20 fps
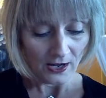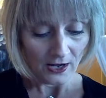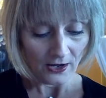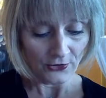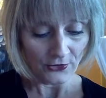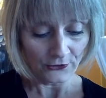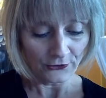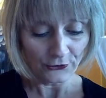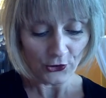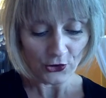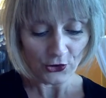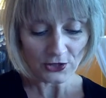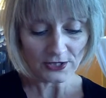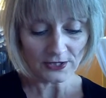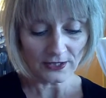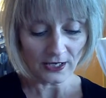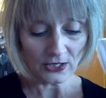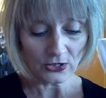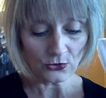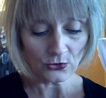The first
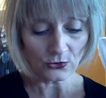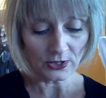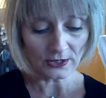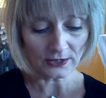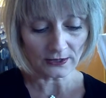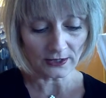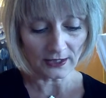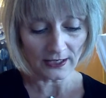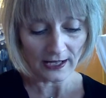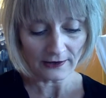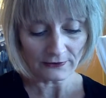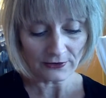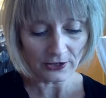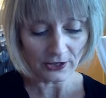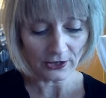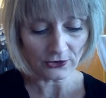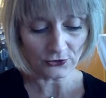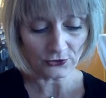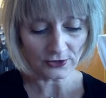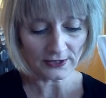day you eat
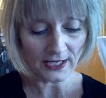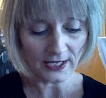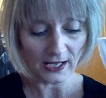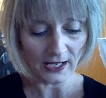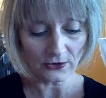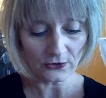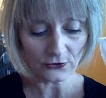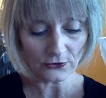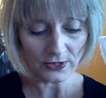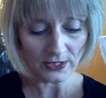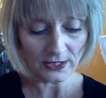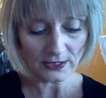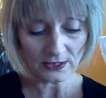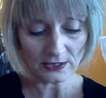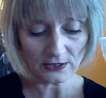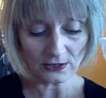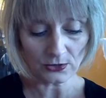1100 calories.